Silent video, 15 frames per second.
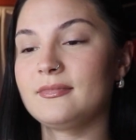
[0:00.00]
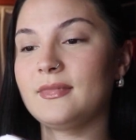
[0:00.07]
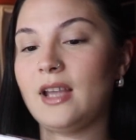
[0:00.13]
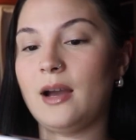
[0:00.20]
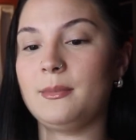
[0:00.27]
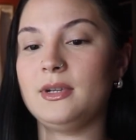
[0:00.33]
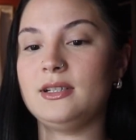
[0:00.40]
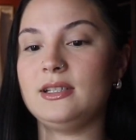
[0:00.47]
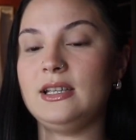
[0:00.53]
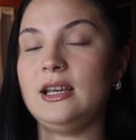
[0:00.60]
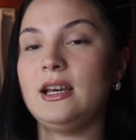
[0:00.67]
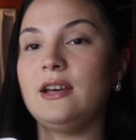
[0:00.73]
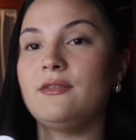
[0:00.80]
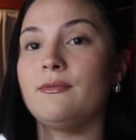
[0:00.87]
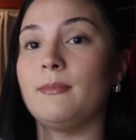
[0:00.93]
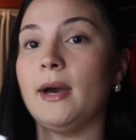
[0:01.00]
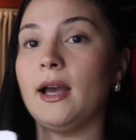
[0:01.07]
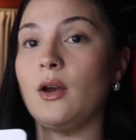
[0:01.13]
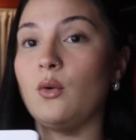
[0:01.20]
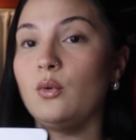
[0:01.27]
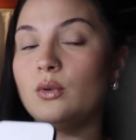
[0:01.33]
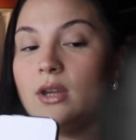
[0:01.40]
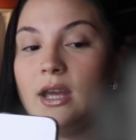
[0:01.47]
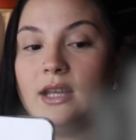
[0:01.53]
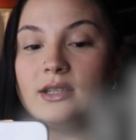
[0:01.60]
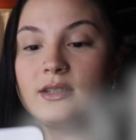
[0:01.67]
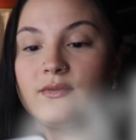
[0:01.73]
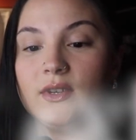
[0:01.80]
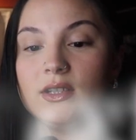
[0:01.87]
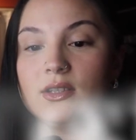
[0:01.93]
I'm gonna see if my old
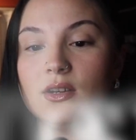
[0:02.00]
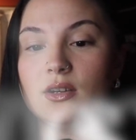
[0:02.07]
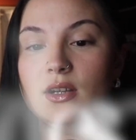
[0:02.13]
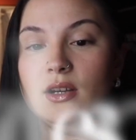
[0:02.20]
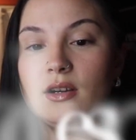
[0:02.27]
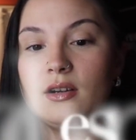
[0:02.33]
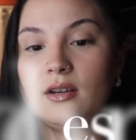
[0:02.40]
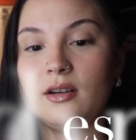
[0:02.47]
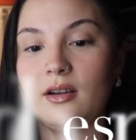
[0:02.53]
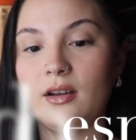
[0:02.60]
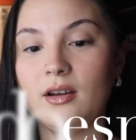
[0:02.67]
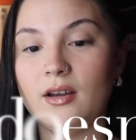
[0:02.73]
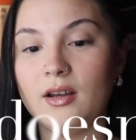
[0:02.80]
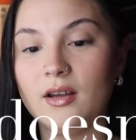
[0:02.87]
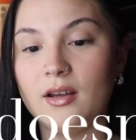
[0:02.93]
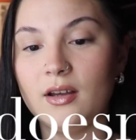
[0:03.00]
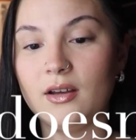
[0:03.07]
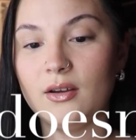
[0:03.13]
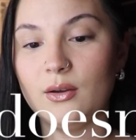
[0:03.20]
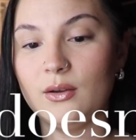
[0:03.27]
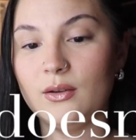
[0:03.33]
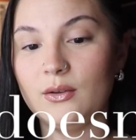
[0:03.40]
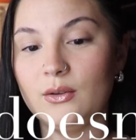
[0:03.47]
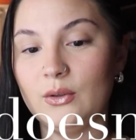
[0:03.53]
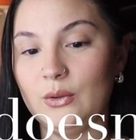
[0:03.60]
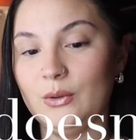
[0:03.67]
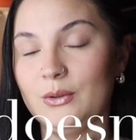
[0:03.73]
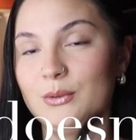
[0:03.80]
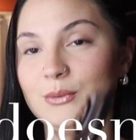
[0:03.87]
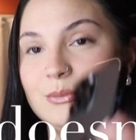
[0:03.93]
case fits on here.
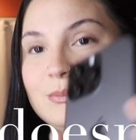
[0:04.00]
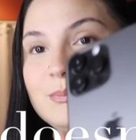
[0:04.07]
Yo,